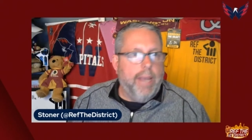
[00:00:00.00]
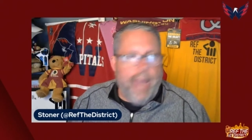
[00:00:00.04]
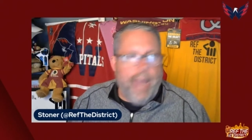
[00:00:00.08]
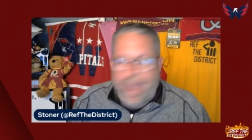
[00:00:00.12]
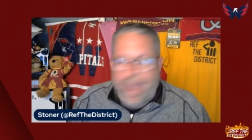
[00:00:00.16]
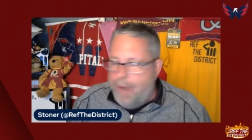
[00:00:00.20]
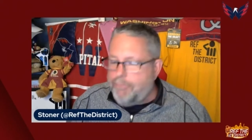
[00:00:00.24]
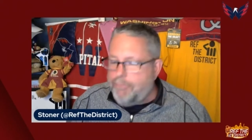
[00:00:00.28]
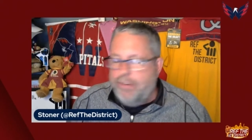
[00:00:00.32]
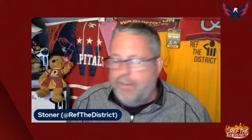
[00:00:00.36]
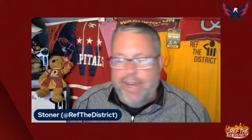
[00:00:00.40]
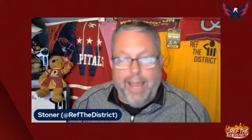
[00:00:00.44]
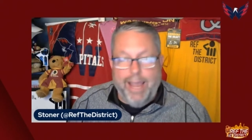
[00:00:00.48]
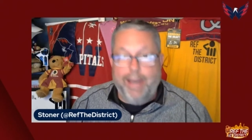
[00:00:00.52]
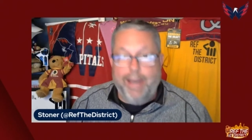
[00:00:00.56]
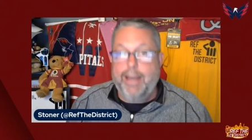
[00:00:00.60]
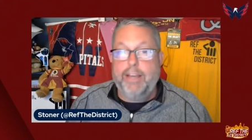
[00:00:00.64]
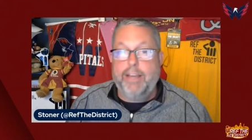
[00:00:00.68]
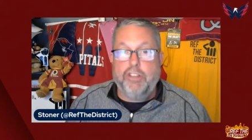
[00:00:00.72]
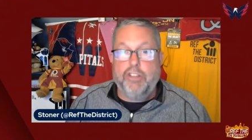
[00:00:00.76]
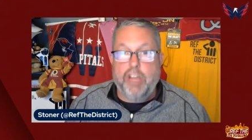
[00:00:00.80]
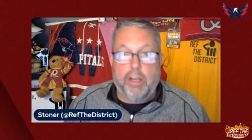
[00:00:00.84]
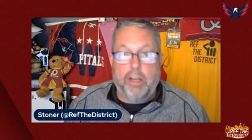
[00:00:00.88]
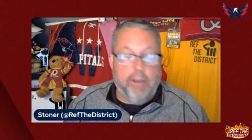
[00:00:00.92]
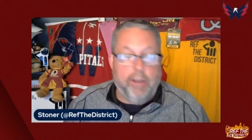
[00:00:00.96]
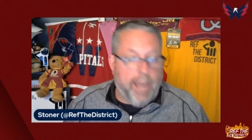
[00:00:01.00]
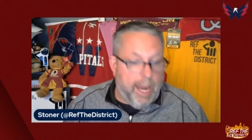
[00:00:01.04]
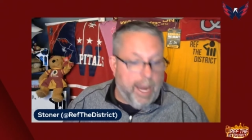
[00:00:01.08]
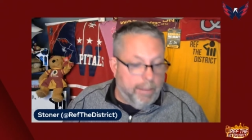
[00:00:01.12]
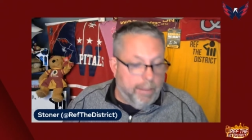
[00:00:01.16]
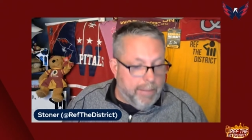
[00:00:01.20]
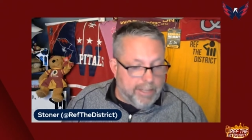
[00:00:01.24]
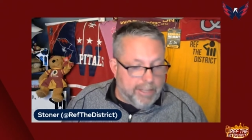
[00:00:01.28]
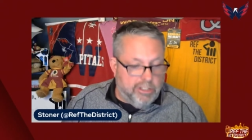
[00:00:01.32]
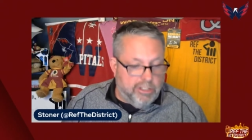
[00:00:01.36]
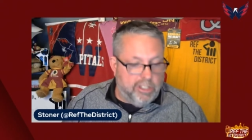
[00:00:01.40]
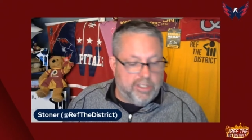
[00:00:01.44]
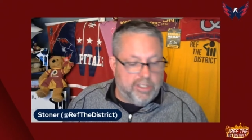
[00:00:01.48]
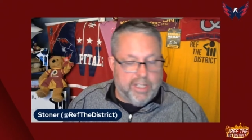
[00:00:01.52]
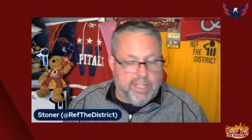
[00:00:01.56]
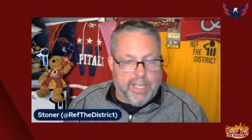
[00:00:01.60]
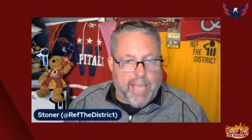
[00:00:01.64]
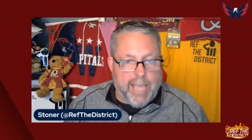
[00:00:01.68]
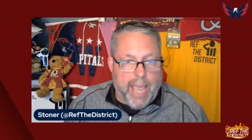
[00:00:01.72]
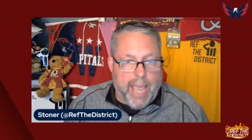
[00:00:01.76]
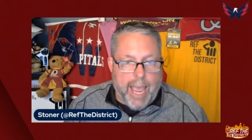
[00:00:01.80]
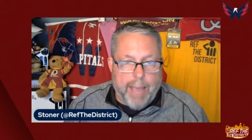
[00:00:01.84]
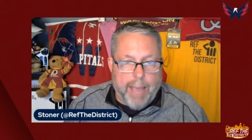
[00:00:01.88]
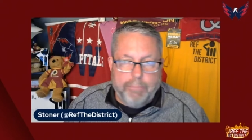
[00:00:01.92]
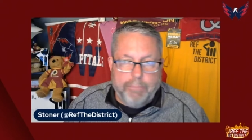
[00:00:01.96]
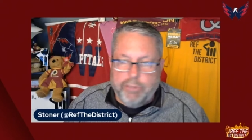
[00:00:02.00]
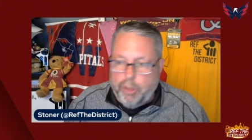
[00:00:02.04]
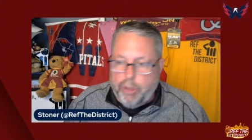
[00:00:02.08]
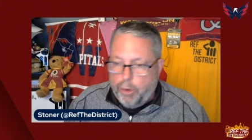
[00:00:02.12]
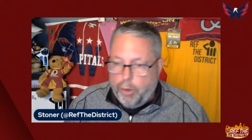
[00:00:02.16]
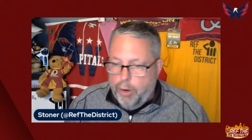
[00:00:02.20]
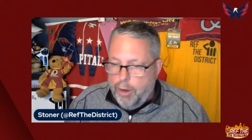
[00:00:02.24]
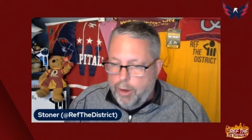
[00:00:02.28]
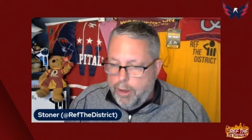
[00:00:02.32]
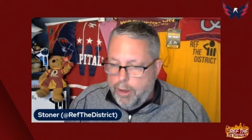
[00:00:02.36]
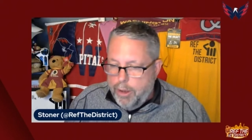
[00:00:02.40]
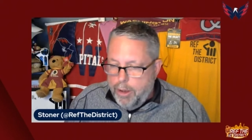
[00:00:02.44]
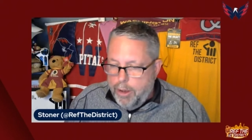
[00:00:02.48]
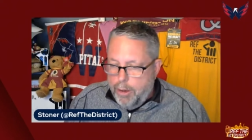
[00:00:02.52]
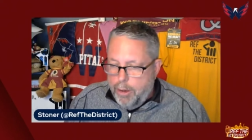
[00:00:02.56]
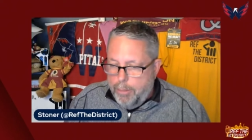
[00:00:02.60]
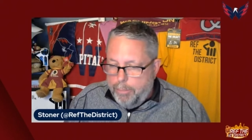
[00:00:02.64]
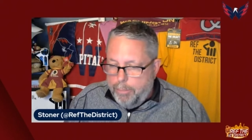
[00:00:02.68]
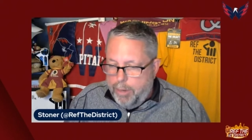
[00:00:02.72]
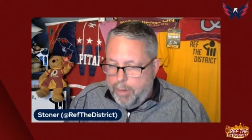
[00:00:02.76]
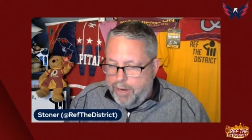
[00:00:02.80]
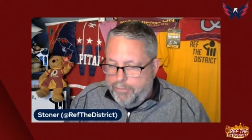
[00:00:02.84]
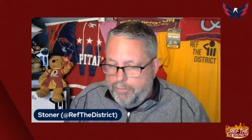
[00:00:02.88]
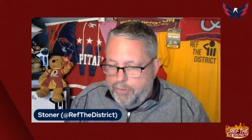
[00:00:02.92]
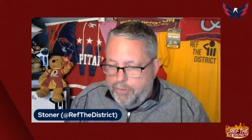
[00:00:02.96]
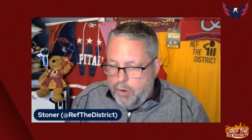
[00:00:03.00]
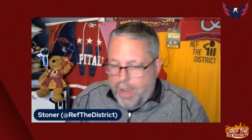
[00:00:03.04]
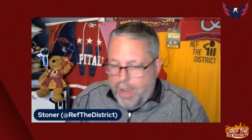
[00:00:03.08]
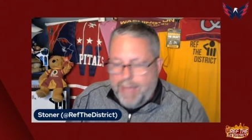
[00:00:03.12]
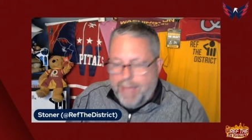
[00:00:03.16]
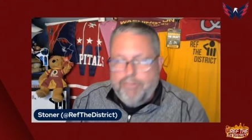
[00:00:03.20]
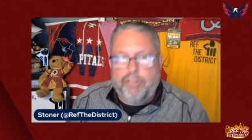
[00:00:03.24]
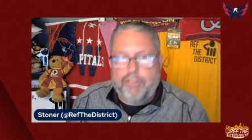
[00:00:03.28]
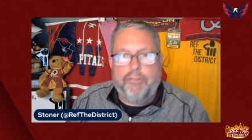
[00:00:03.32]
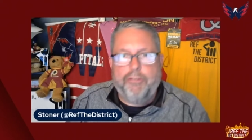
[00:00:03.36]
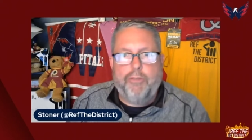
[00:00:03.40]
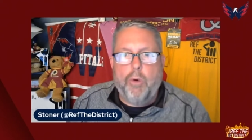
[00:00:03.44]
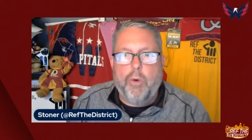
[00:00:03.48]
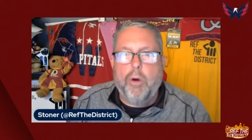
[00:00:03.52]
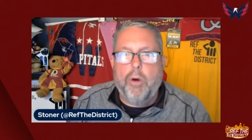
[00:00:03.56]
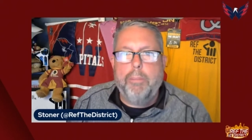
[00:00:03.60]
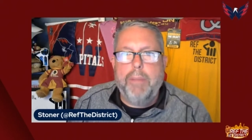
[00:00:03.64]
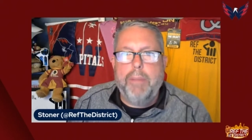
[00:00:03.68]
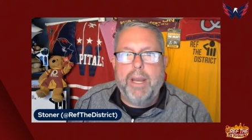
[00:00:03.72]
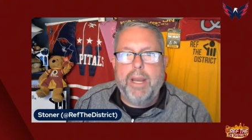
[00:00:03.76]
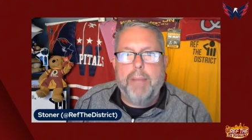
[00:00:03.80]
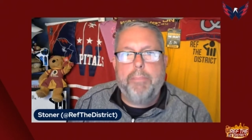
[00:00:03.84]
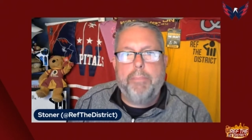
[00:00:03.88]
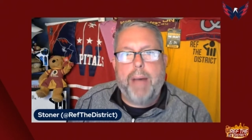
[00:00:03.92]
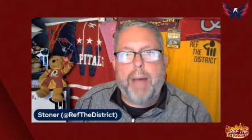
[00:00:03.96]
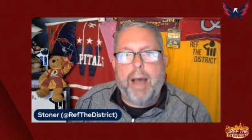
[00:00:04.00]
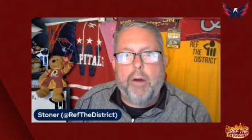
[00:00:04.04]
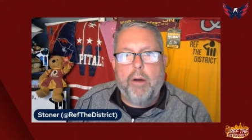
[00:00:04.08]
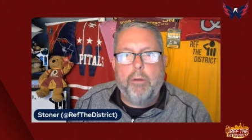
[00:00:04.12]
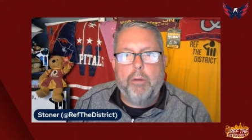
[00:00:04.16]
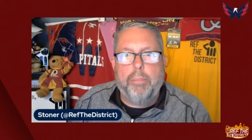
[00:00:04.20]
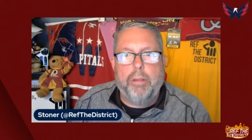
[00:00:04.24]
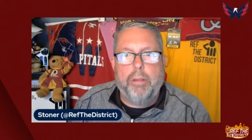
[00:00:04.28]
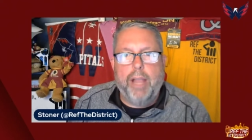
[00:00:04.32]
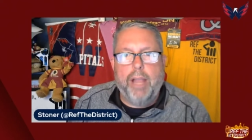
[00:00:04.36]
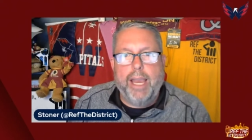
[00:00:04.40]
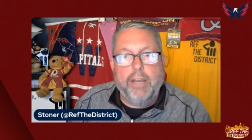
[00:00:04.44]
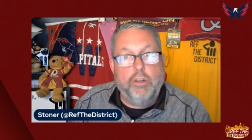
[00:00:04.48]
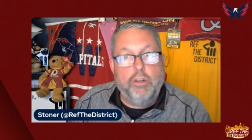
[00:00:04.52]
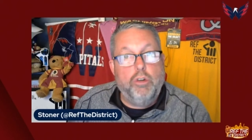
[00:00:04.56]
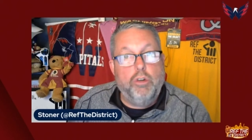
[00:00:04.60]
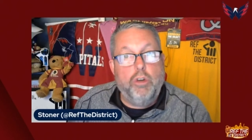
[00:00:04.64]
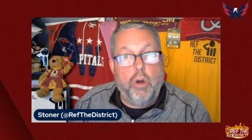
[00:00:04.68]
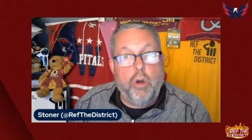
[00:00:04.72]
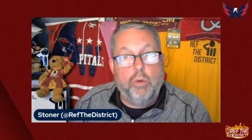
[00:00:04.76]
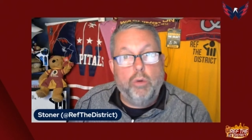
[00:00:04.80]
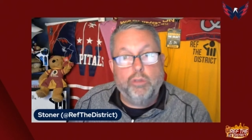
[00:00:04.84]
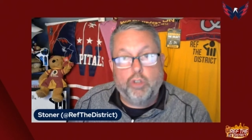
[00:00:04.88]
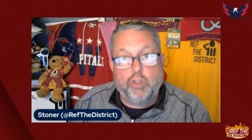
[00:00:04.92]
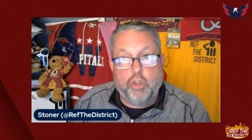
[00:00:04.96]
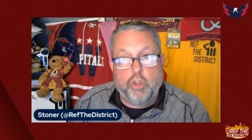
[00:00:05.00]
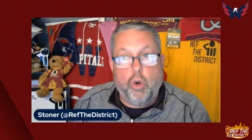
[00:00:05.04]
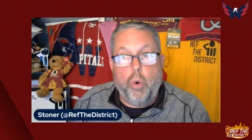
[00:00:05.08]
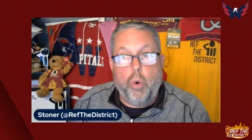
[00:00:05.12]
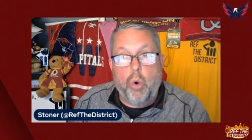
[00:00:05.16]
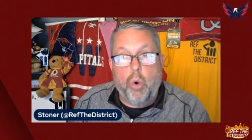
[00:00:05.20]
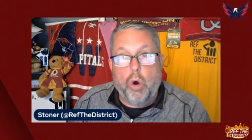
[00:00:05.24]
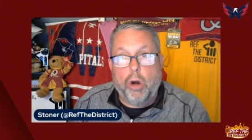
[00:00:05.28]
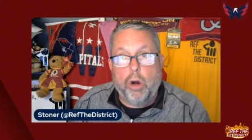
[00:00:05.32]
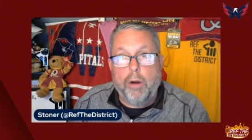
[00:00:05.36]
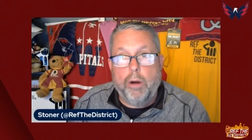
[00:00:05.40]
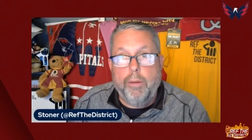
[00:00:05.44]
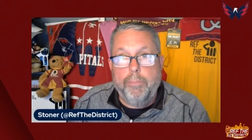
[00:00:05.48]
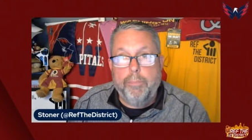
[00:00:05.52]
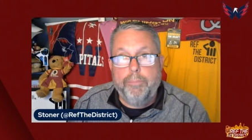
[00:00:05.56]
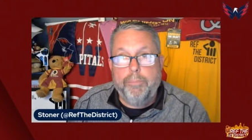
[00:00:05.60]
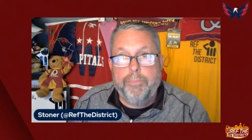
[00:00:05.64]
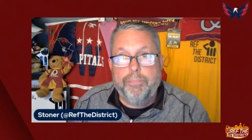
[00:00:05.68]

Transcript: every NHL game, not just the Caps, but if you have a 4-minute power play and you don't score,